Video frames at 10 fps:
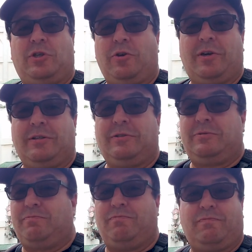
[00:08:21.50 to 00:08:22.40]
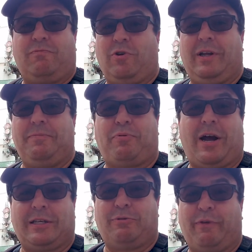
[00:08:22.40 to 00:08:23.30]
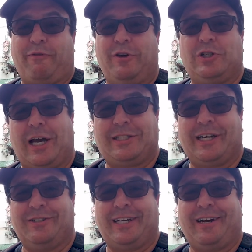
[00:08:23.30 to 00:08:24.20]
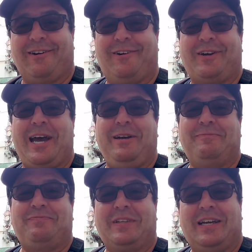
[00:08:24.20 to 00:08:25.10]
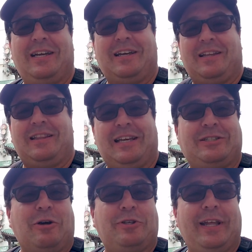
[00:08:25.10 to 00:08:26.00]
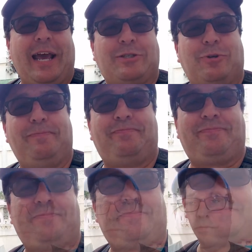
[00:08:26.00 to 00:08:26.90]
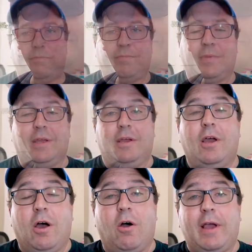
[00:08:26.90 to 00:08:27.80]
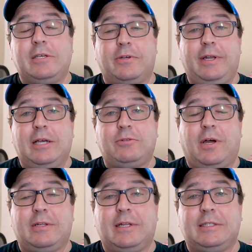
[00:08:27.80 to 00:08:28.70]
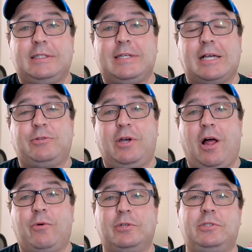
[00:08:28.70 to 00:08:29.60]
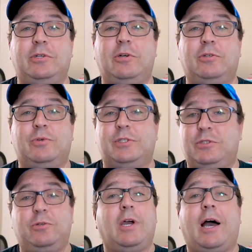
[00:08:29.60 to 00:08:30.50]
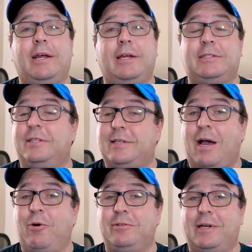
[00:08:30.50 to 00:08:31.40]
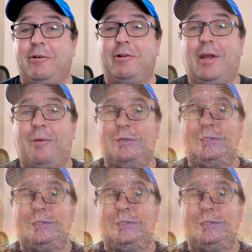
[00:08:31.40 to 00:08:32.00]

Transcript: so you can really practice with your fisheye skills here, okay? Let's go to the next one. Okay, so the next one on the list is actually Hollywood Studios, which you got it. It's the Tower of Terror lobby